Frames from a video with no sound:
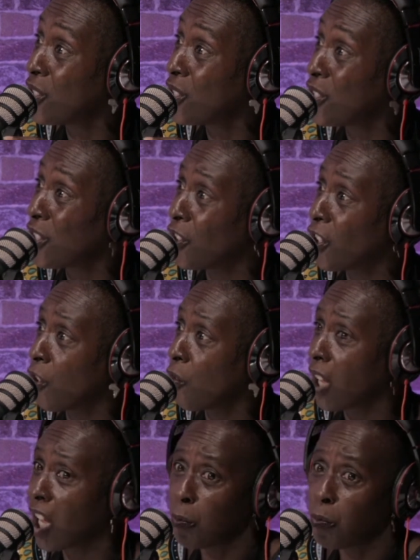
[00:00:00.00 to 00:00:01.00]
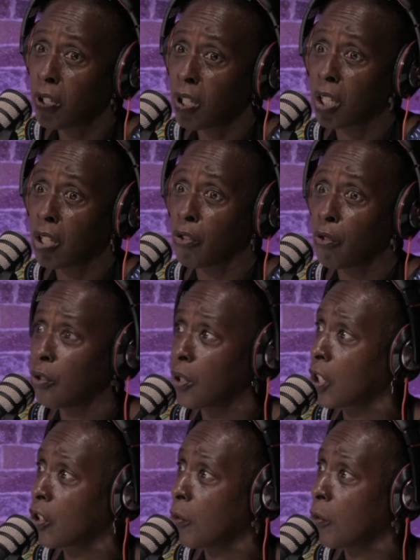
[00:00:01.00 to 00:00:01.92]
You know, I'm not Hindu, so I didn't know